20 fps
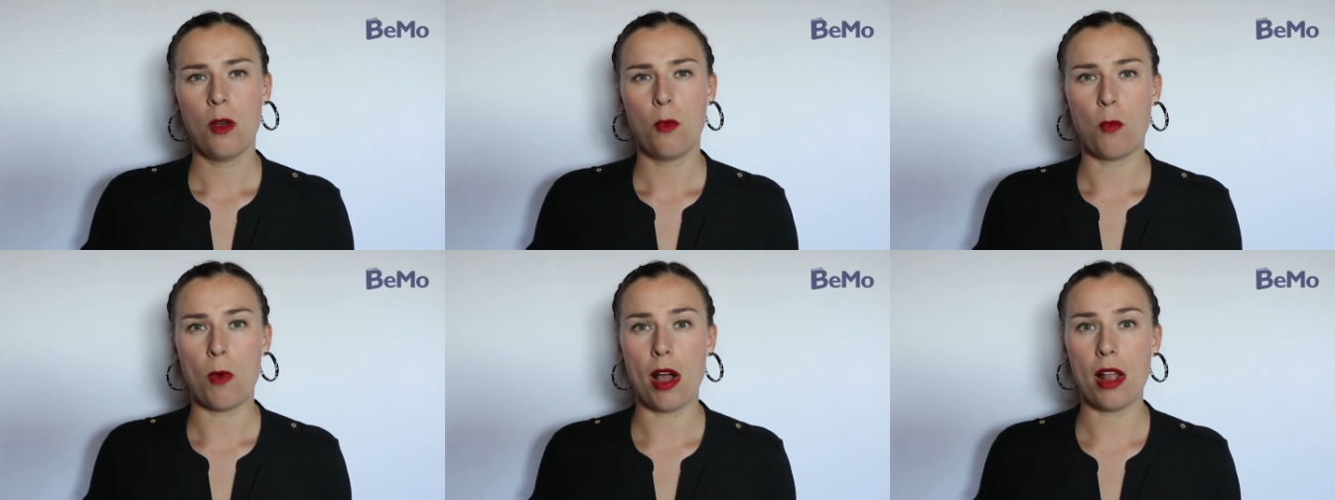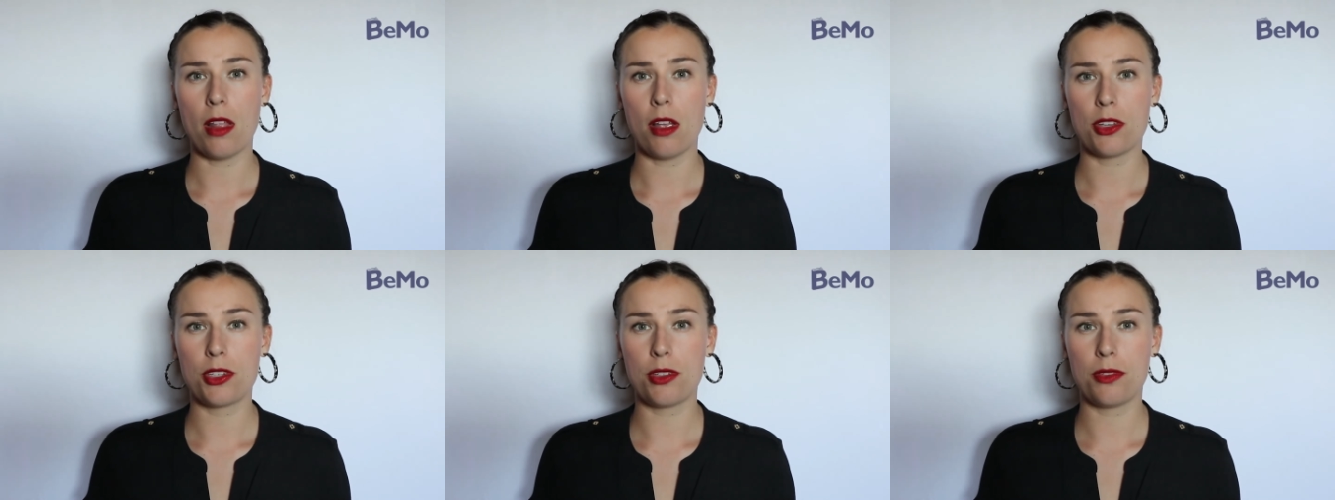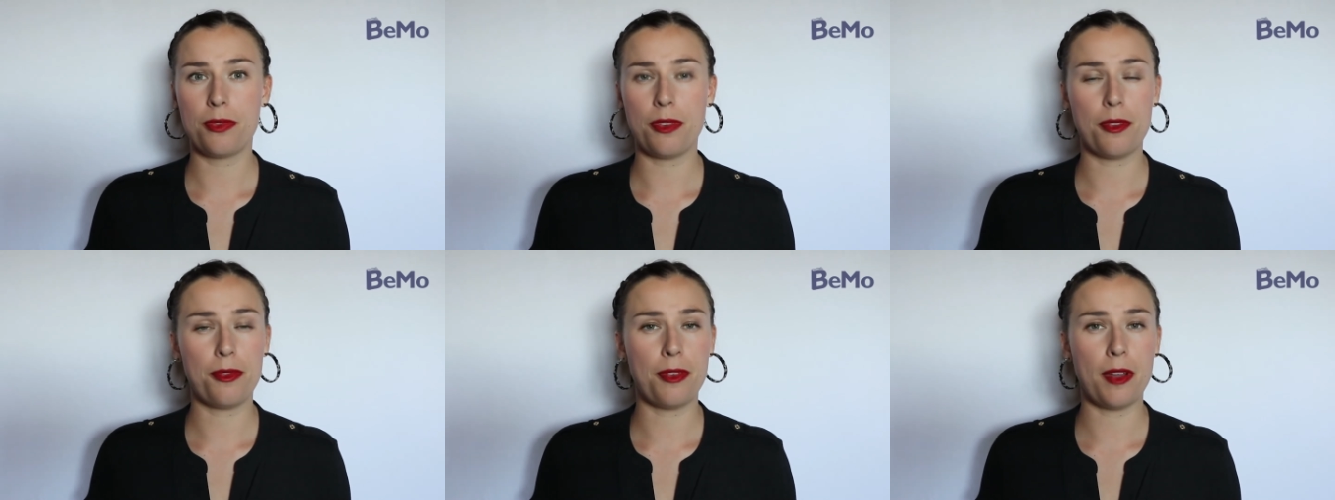while also
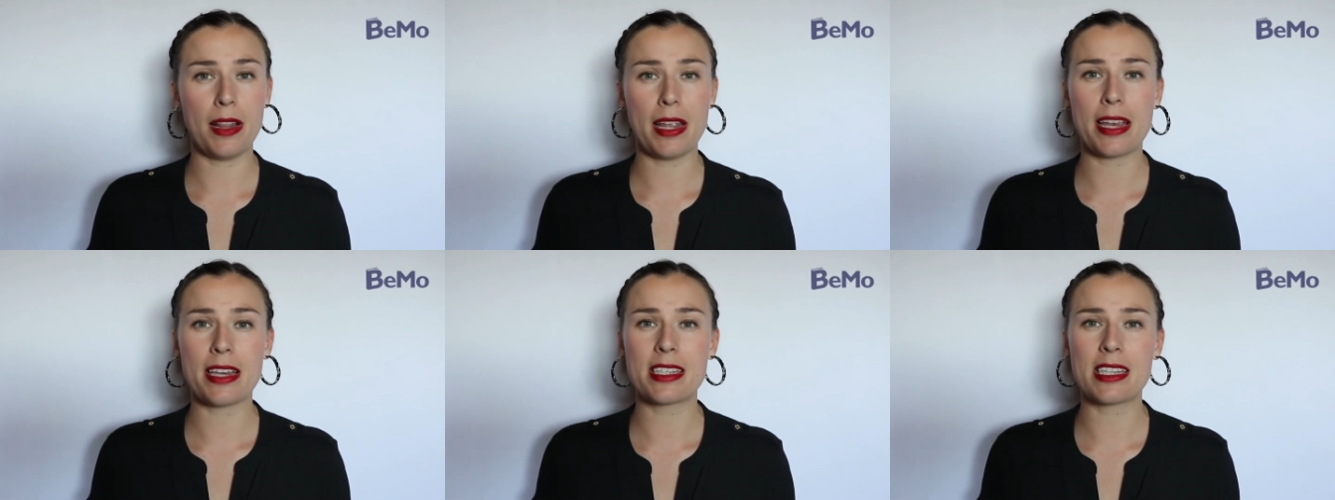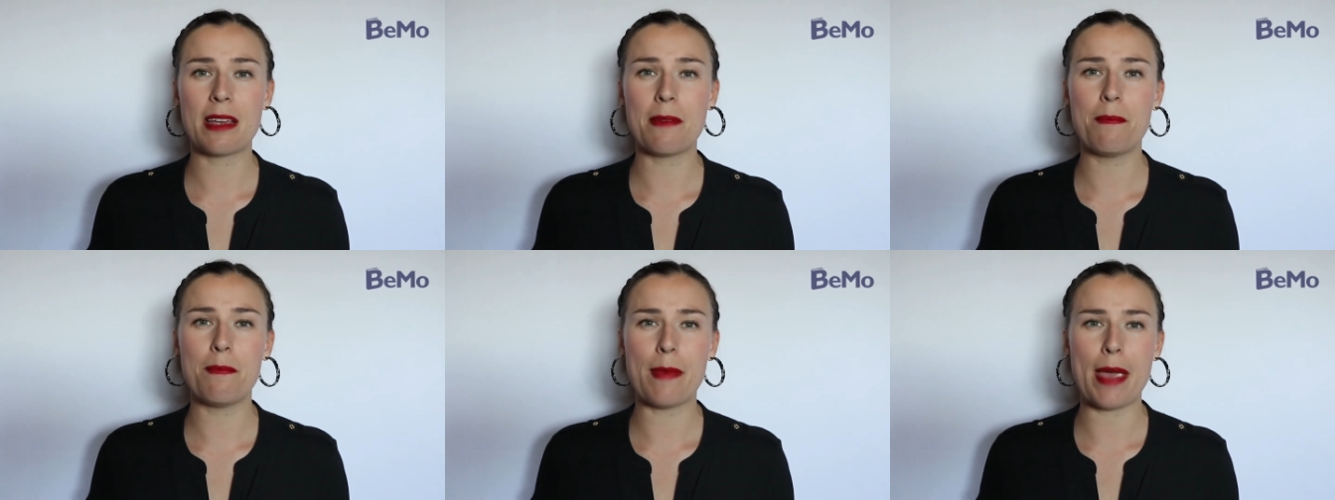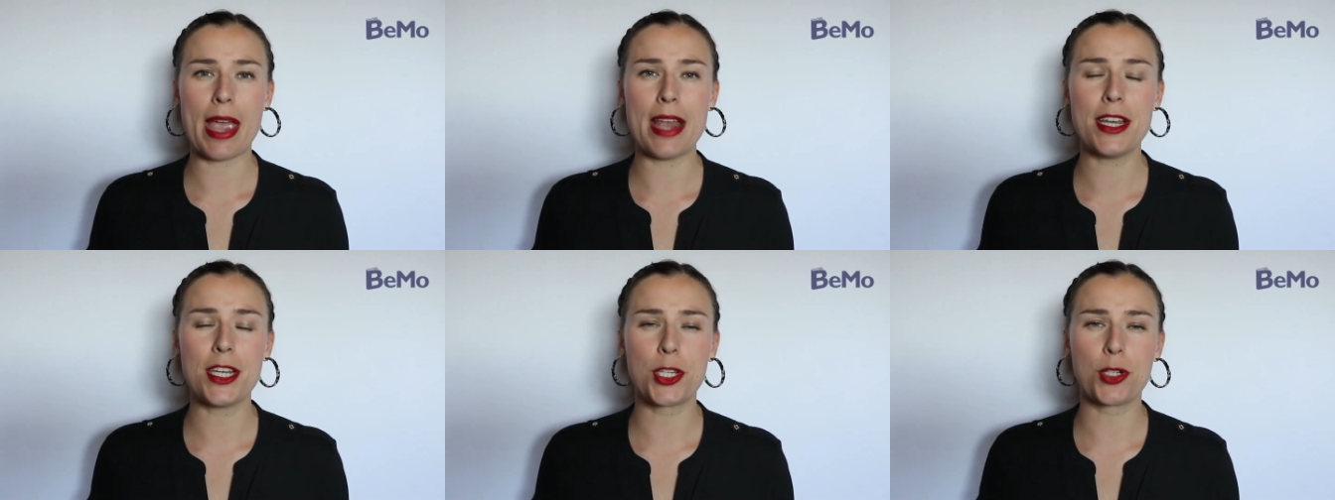fulfilling some
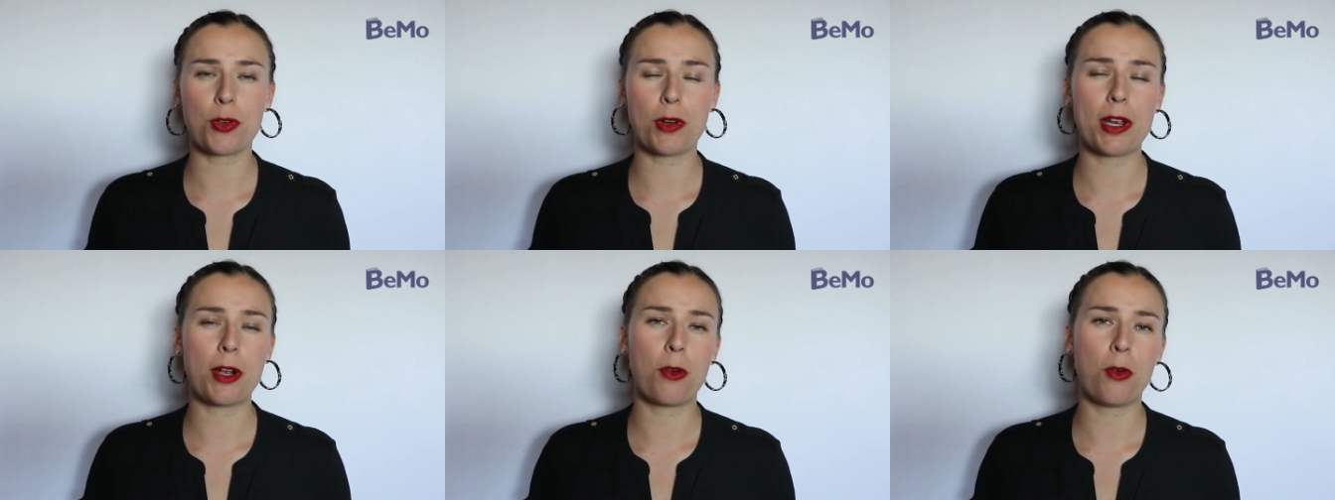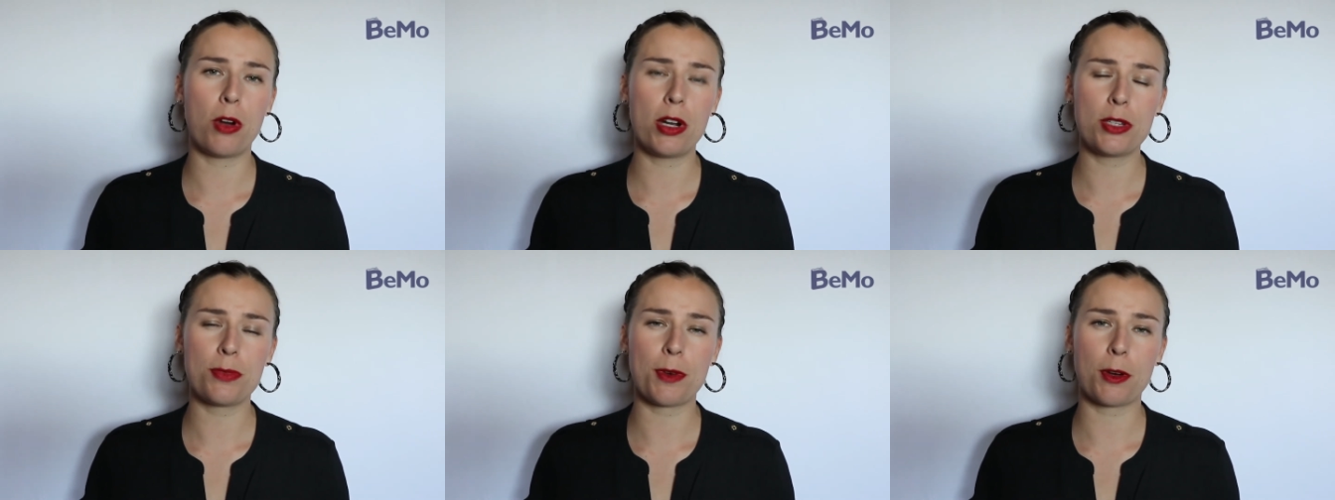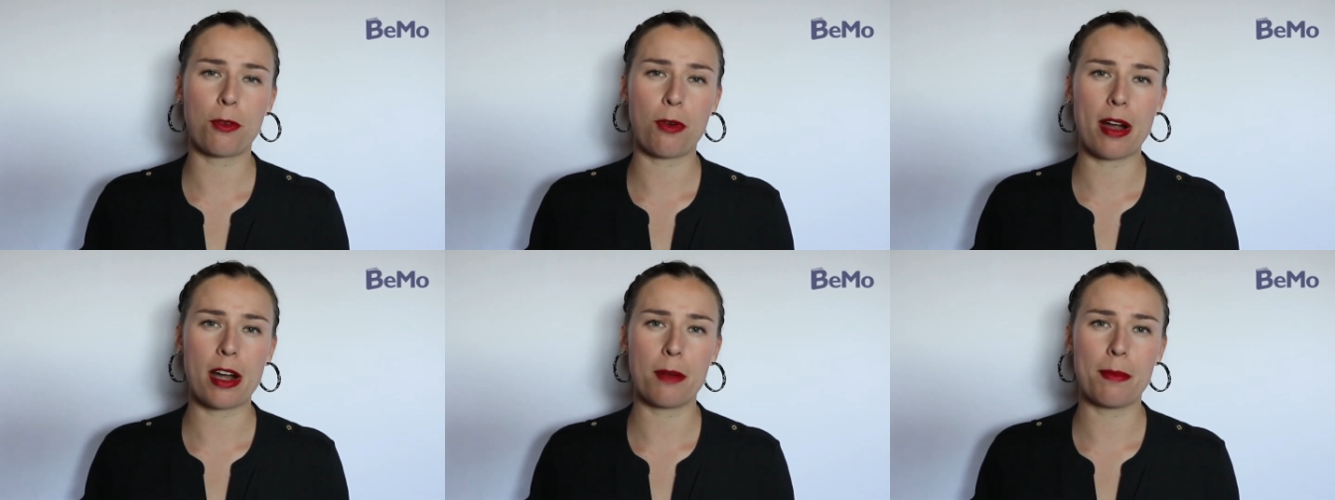mandatory course
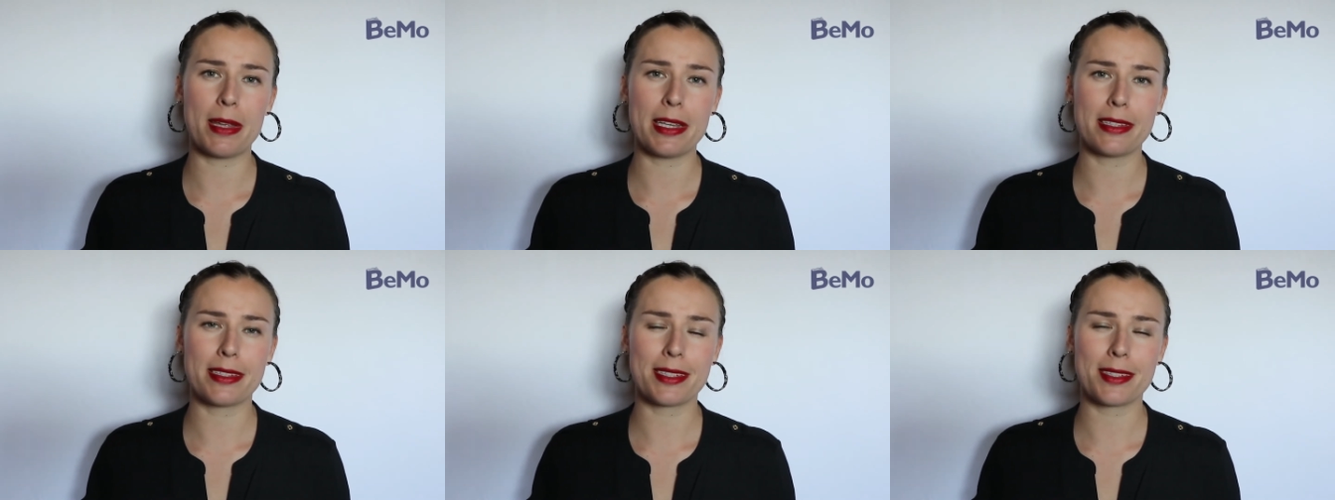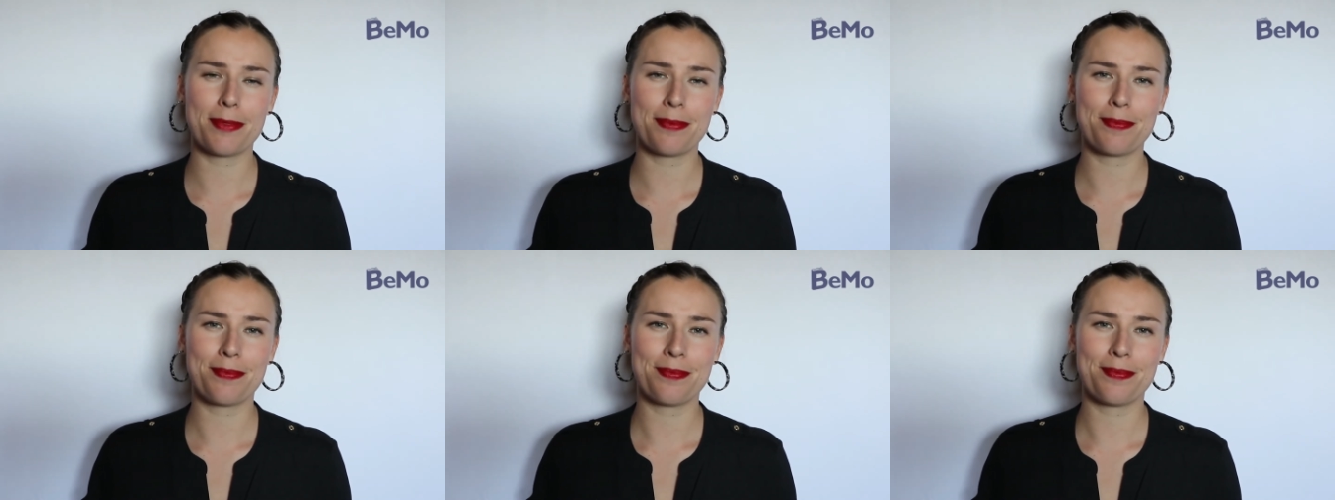requirements.